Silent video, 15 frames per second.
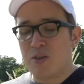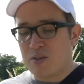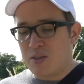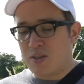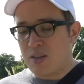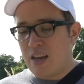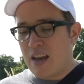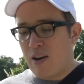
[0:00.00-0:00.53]
just
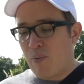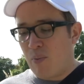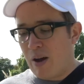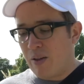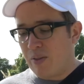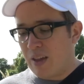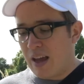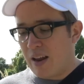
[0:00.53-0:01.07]
to see how
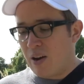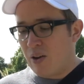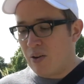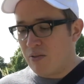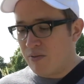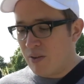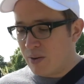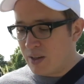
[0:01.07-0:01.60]
well that
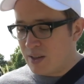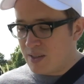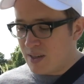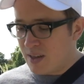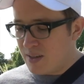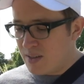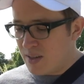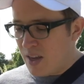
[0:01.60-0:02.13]
autofocus
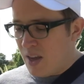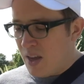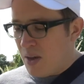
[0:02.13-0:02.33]
does.